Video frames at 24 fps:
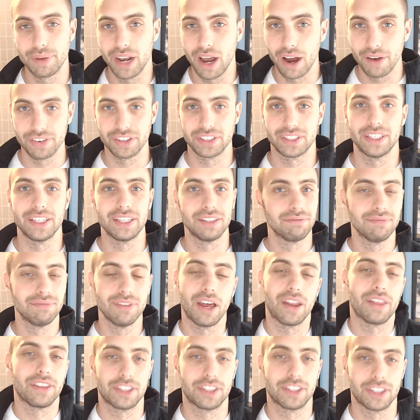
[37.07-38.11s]
I mean, obviously,
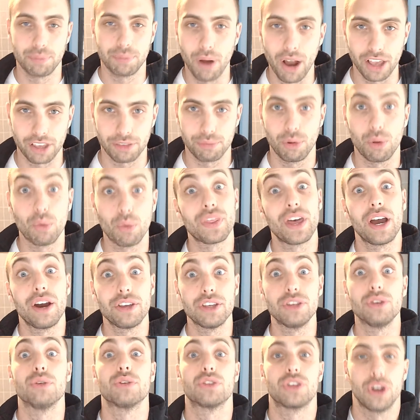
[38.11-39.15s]
none of this is possible
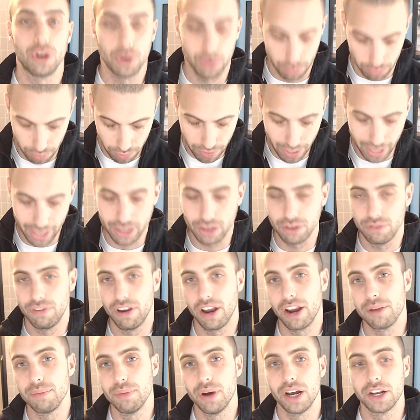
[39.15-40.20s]
without you. So thank you
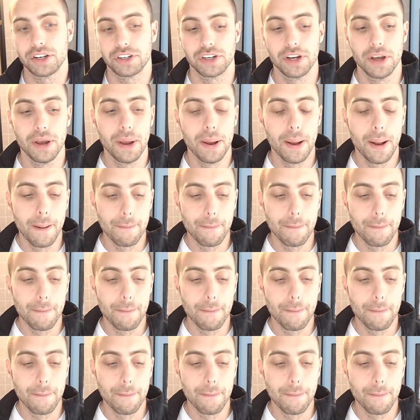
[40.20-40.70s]
very much.